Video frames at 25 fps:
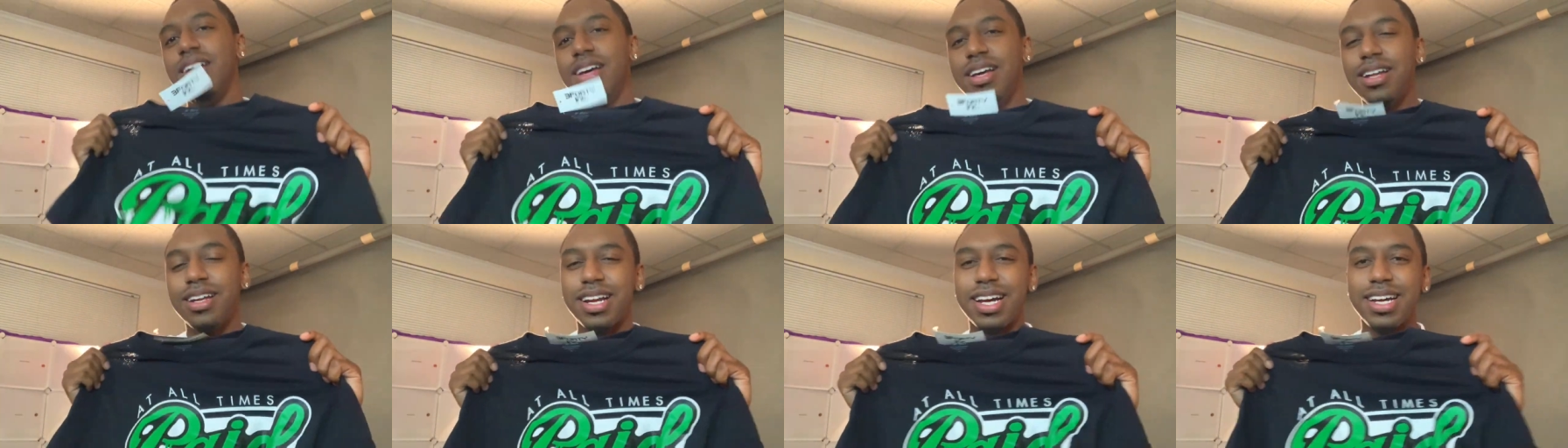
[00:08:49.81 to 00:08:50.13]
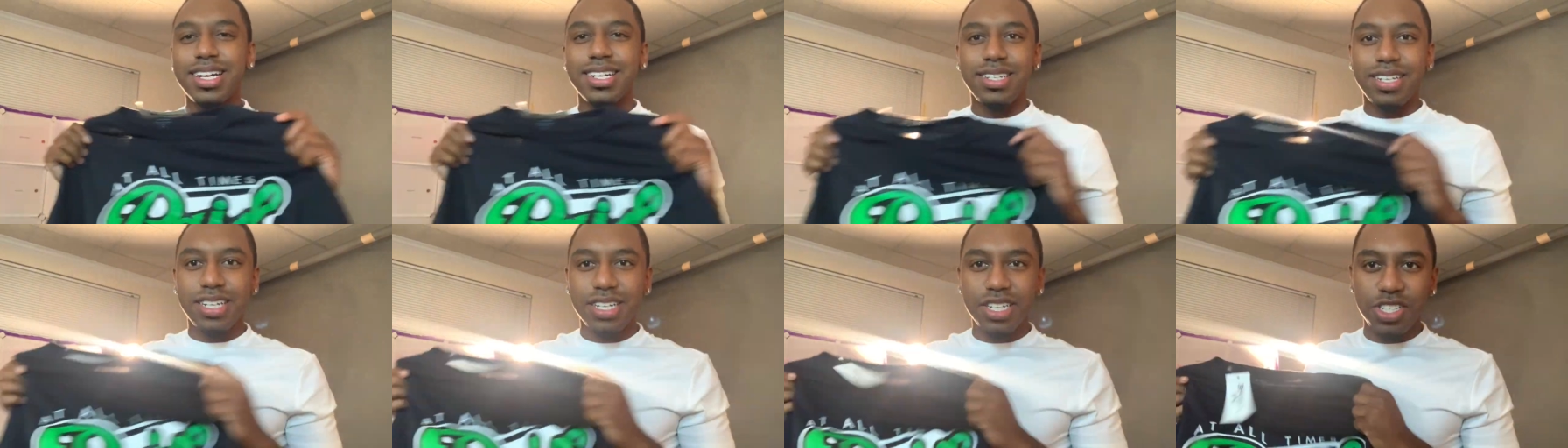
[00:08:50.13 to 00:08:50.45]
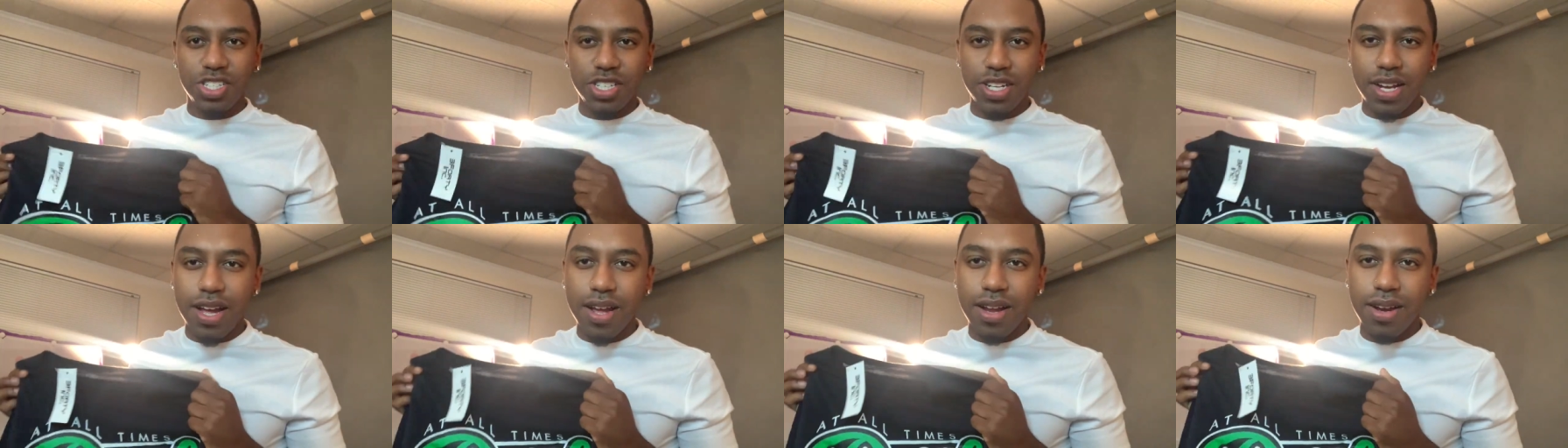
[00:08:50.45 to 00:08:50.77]
like
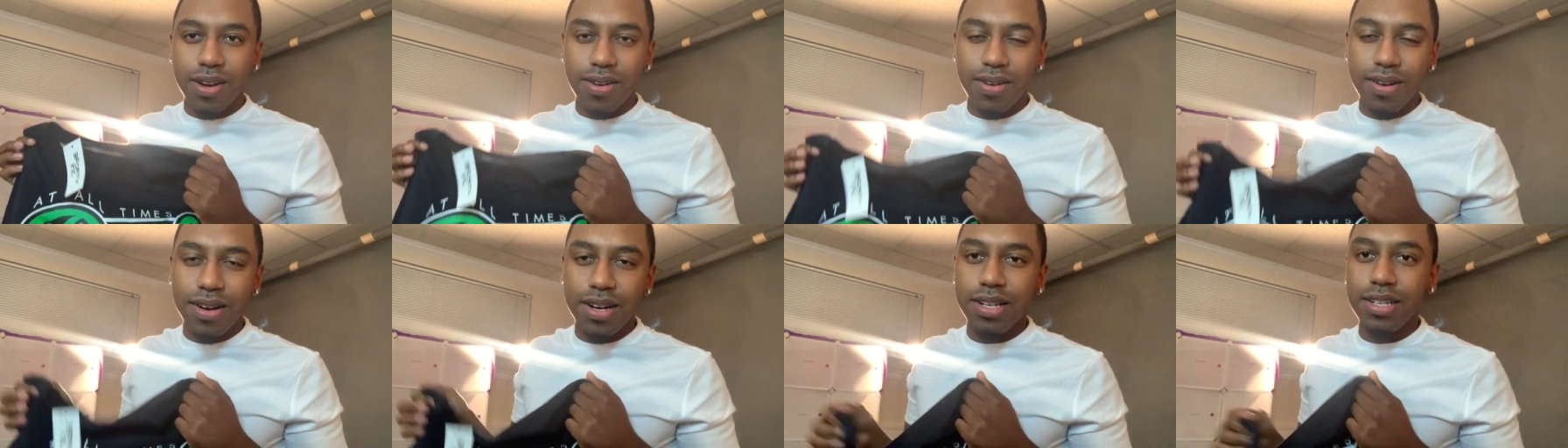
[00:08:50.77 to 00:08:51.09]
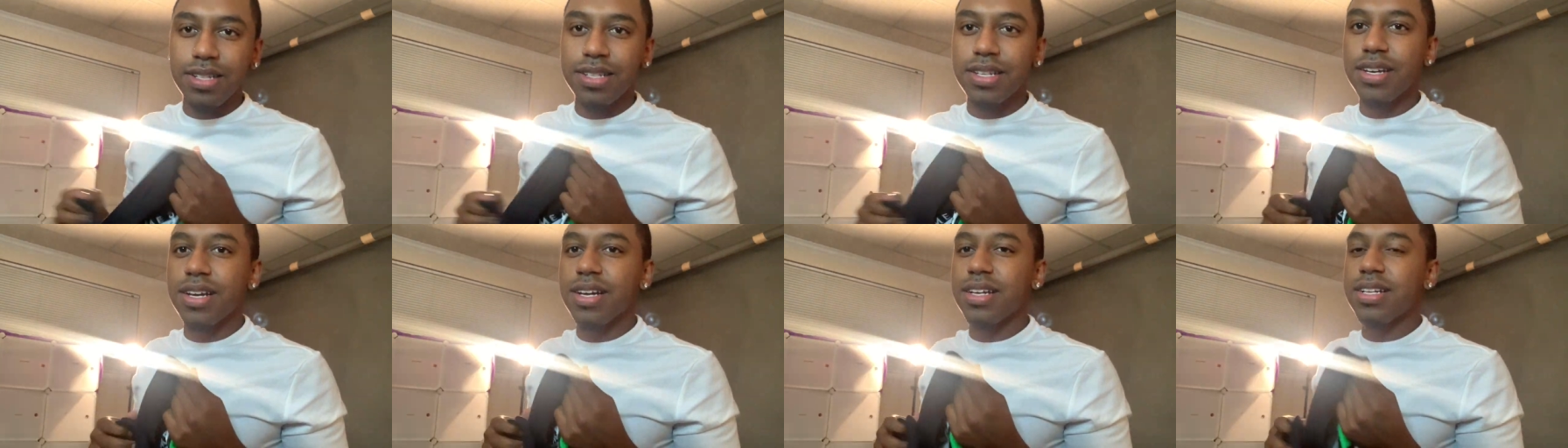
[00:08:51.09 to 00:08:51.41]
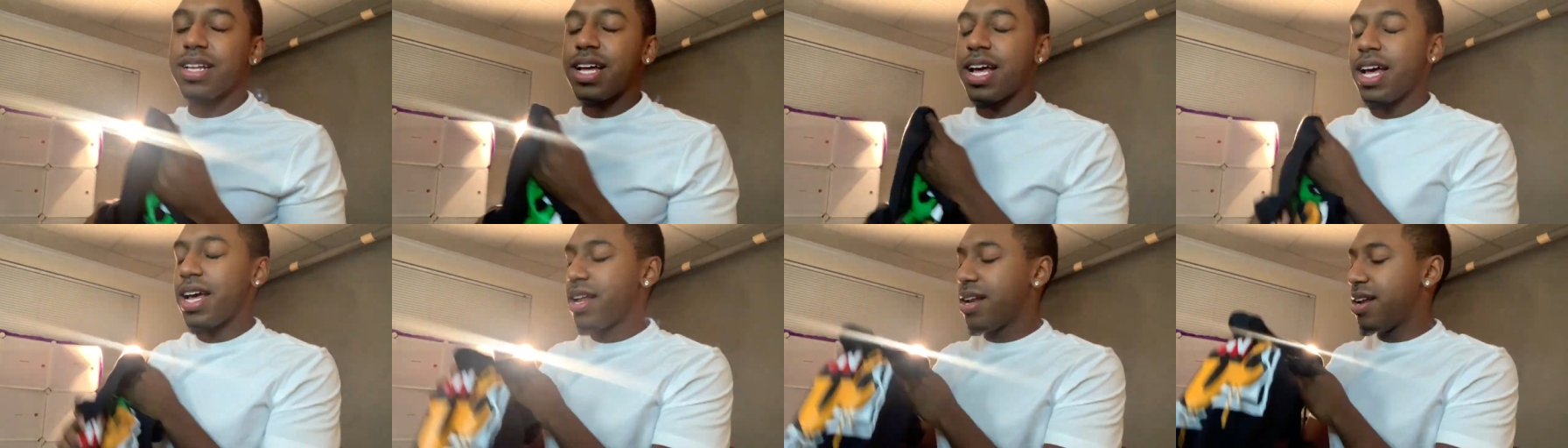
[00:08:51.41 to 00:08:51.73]
dinge out or anything like
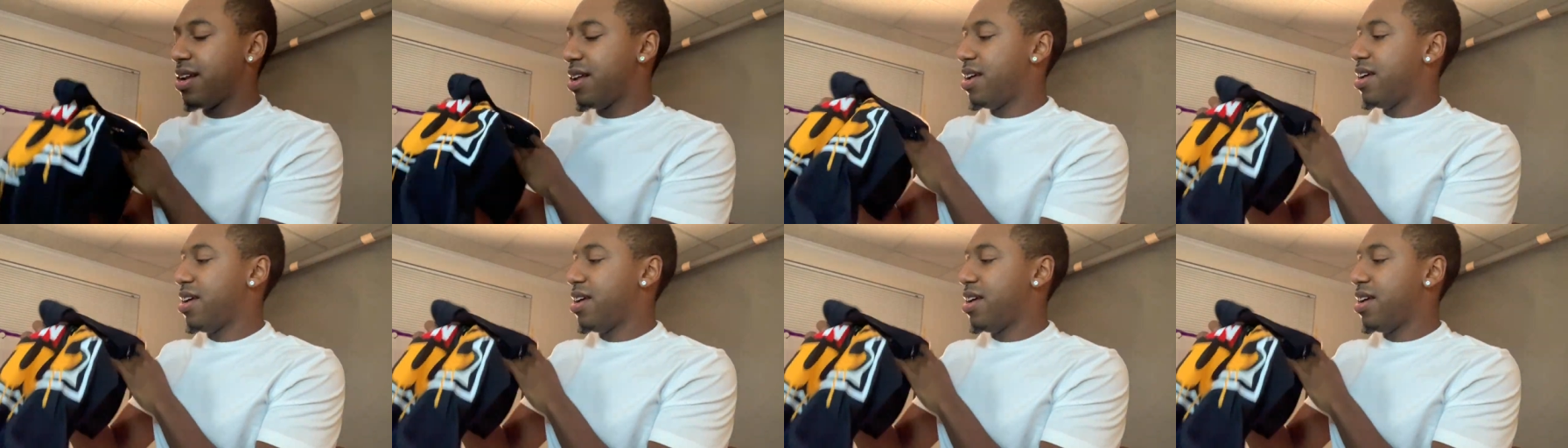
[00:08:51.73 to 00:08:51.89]
that.